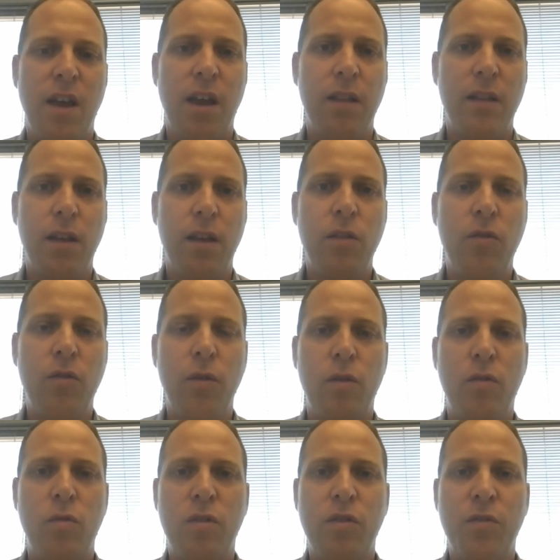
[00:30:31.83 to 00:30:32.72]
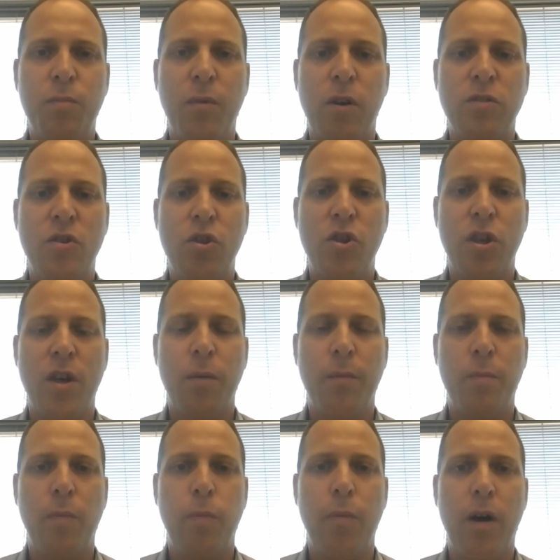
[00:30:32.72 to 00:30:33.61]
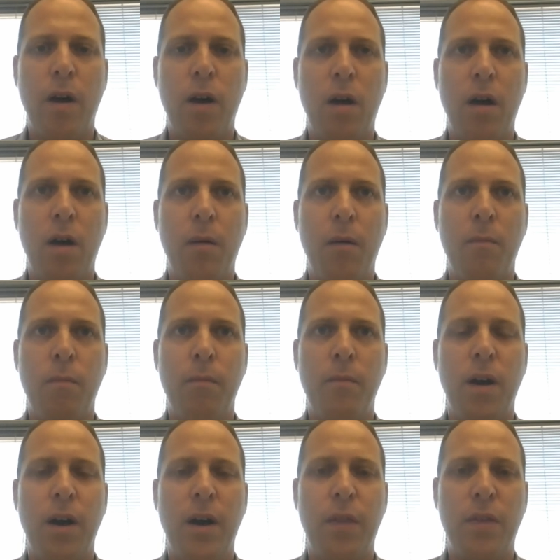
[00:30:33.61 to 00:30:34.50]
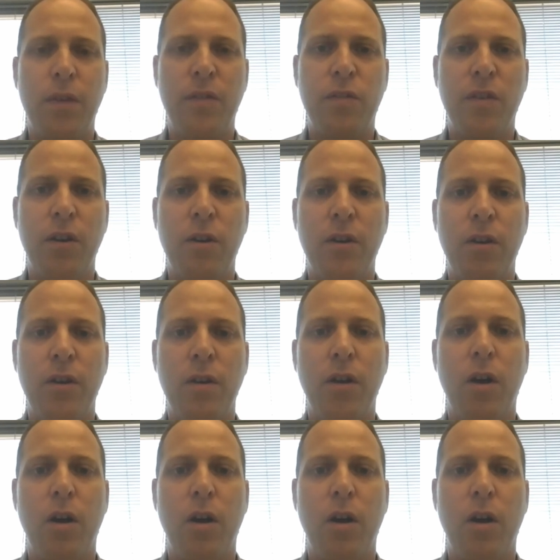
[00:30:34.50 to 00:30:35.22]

And Intuit took sponsorship this year